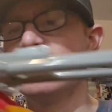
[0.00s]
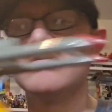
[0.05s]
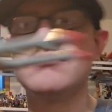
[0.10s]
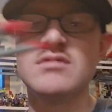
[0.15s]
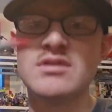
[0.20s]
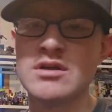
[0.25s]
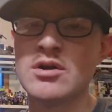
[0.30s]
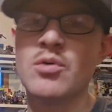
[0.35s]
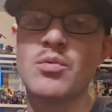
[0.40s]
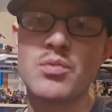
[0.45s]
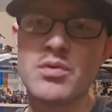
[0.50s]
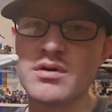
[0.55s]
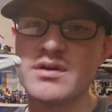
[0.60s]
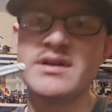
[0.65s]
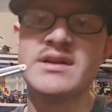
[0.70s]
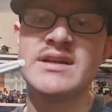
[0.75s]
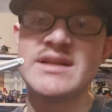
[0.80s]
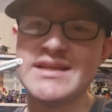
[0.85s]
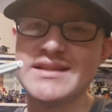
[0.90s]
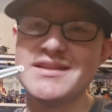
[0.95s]
you don't really
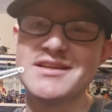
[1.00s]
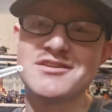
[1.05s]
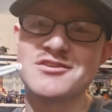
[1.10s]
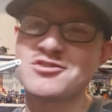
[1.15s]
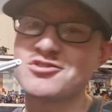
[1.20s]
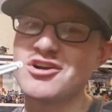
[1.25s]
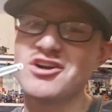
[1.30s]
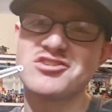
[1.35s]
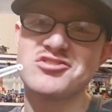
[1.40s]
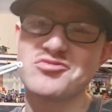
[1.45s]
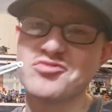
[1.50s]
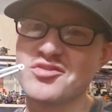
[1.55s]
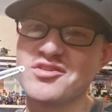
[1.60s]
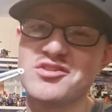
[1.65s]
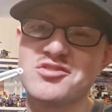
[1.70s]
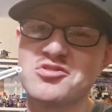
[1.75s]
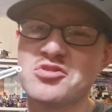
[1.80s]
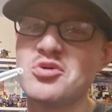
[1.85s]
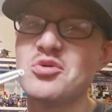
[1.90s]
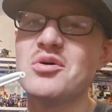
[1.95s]
need the instruction for
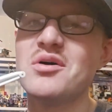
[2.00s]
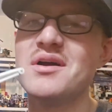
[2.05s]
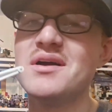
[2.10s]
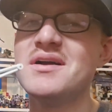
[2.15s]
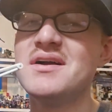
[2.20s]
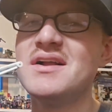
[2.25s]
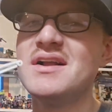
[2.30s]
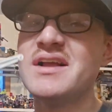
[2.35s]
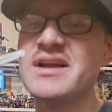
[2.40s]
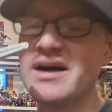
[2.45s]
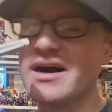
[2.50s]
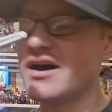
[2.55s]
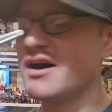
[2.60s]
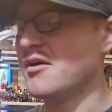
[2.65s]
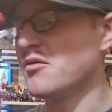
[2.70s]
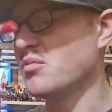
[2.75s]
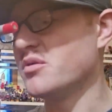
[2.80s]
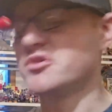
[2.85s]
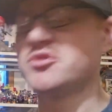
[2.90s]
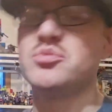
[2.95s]
this toy,
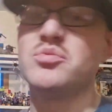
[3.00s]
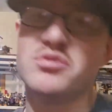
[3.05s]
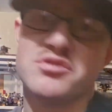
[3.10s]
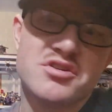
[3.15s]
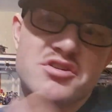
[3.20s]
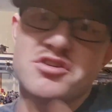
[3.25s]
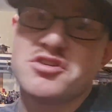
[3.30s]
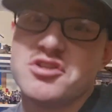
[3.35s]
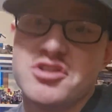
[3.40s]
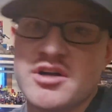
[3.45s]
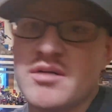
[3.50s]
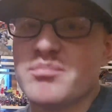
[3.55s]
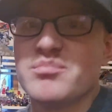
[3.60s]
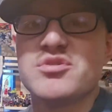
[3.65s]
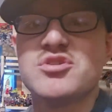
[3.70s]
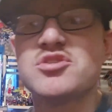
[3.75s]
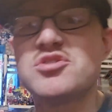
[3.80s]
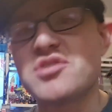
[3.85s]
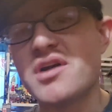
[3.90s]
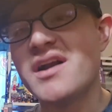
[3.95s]
which we'll just jump
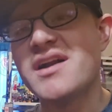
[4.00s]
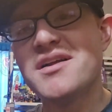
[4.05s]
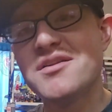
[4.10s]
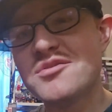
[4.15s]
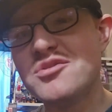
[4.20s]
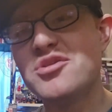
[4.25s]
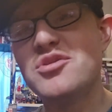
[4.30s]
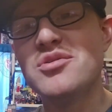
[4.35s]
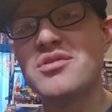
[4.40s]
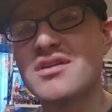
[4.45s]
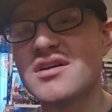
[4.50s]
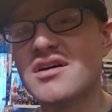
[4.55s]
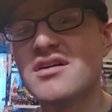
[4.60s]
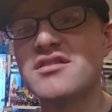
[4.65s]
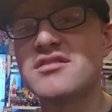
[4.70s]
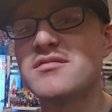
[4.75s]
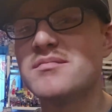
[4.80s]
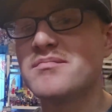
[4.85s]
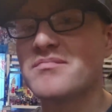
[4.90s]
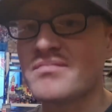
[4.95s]
straight into
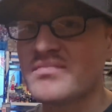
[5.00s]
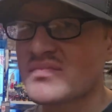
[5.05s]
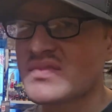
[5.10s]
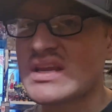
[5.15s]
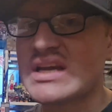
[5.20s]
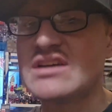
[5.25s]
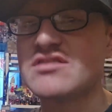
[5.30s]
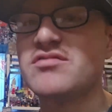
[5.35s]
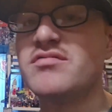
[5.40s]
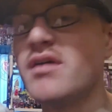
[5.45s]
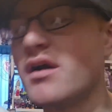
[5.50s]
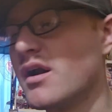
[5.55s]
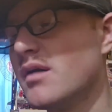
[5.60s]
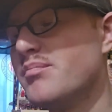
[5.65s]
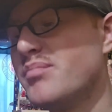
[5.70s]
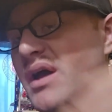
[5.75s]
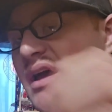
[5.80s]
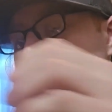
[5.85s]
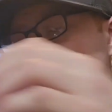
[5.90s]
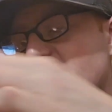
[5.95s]
because it's very
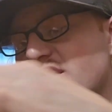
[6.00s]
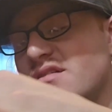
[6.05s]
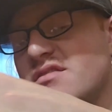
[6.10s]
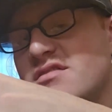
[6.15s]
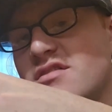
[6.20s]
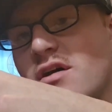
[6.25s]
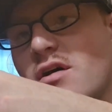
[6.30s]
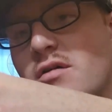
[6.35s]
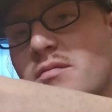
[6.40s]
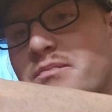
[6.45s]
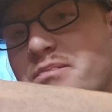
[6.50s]
basic. So